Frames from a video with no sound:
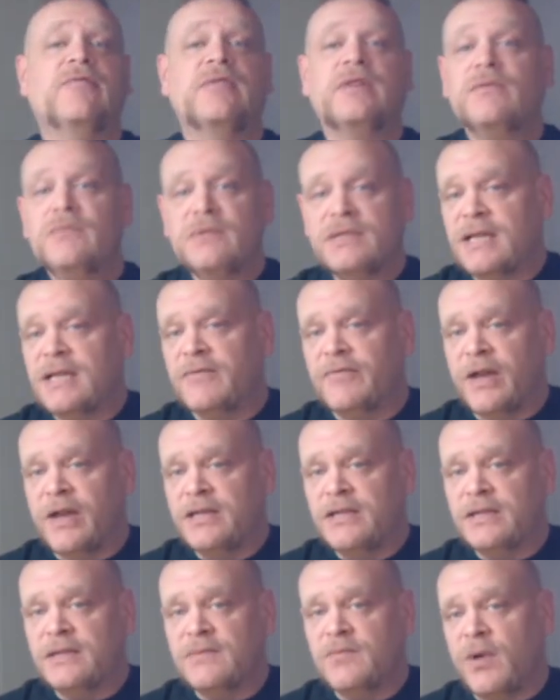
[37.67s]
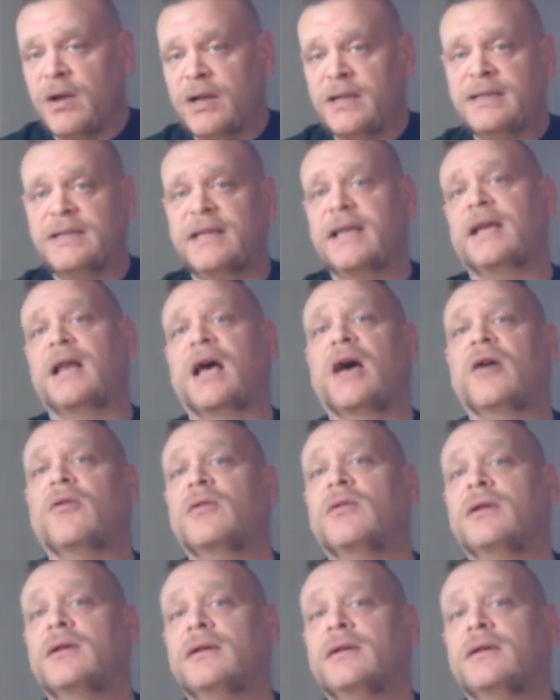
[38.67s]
And there was stuff I just wanted to get out.